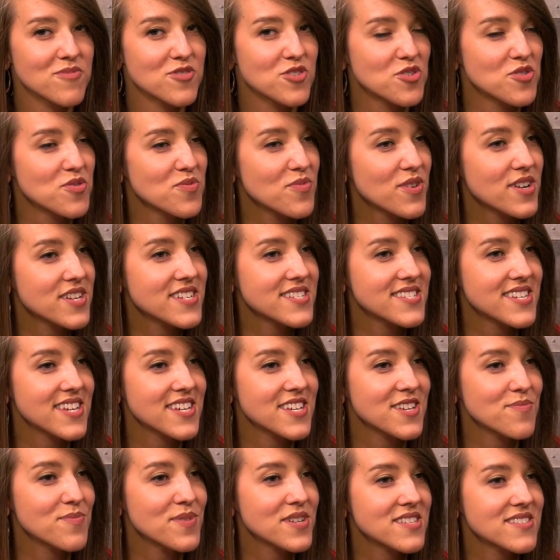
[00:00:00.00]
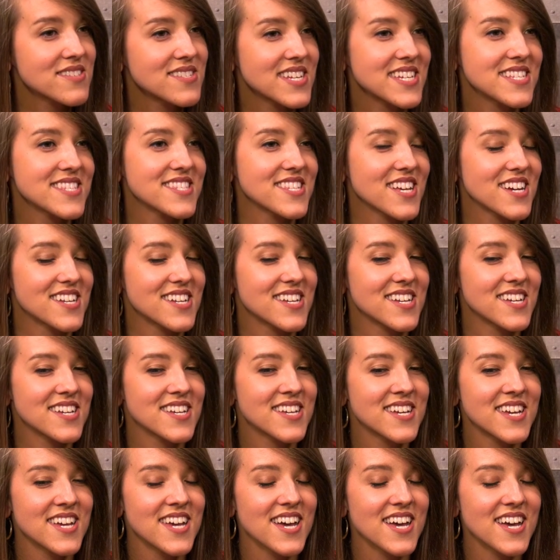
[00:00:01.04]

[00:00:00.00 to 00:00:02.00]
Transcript: don't want to take a big stance on it.